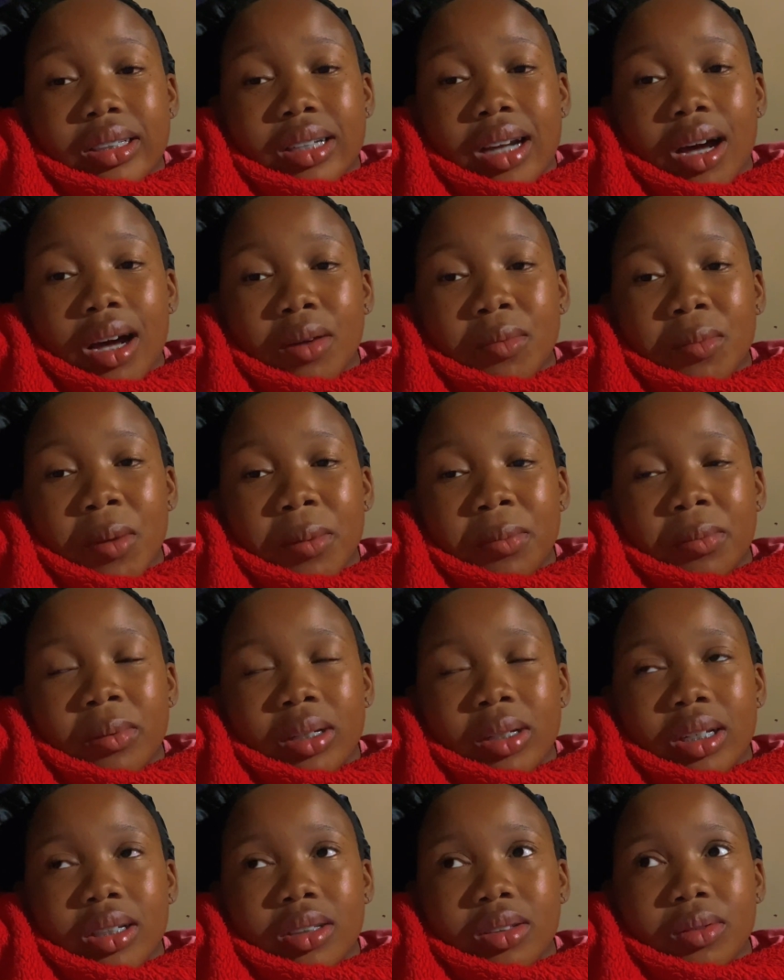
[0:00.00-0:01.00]
now my
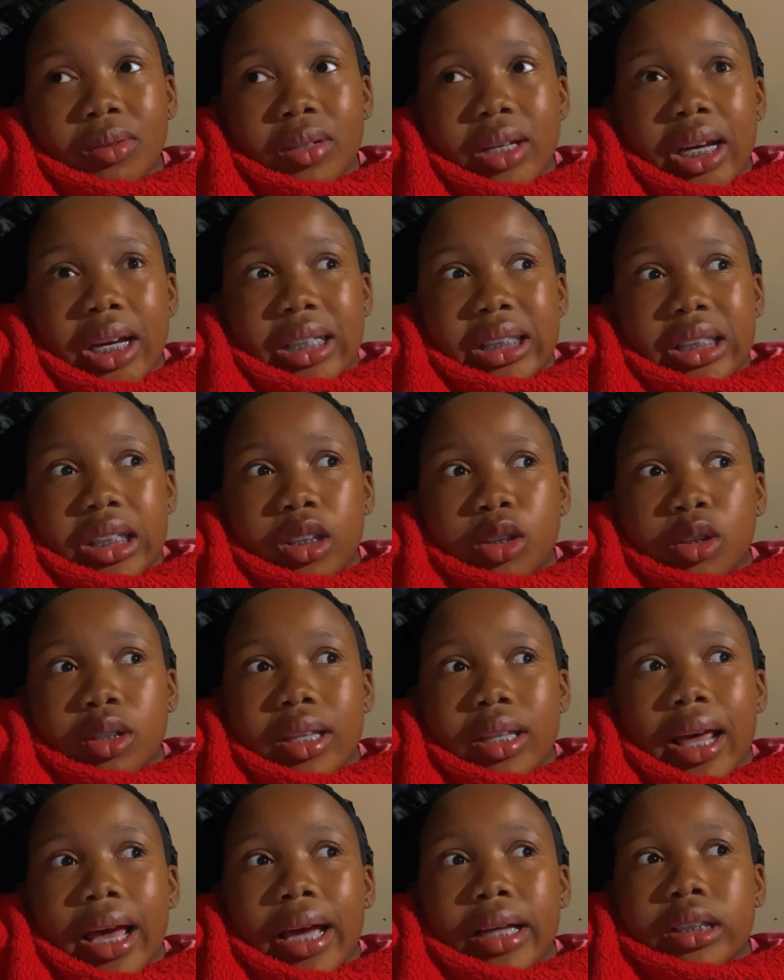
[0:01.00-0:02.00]
body is reacting to
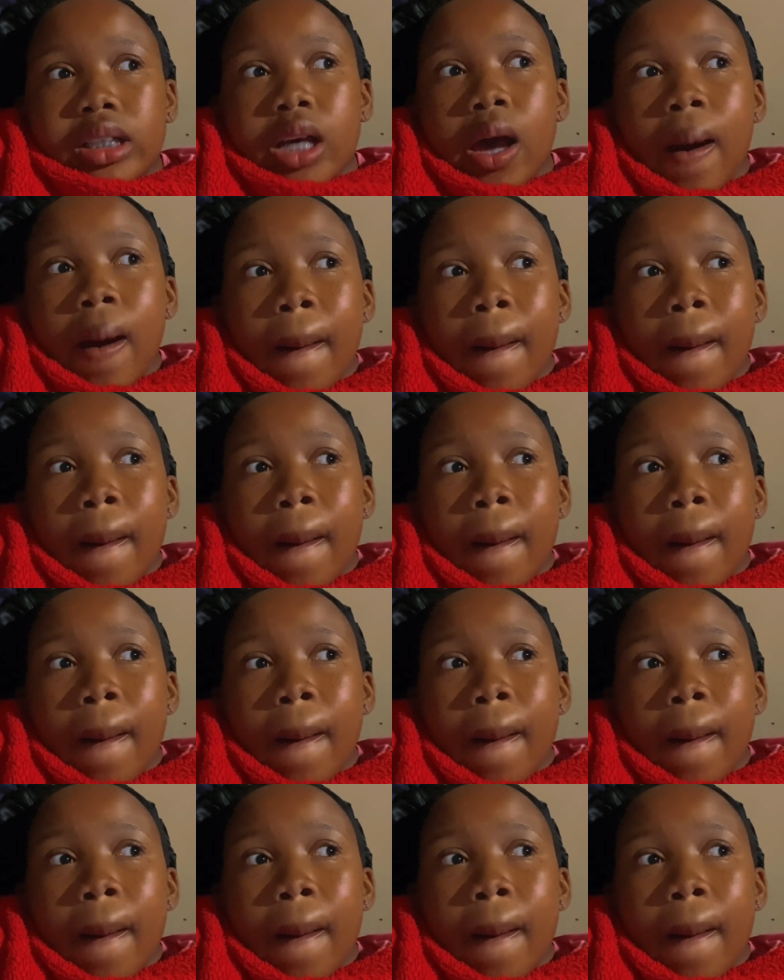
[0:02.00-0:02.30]
that.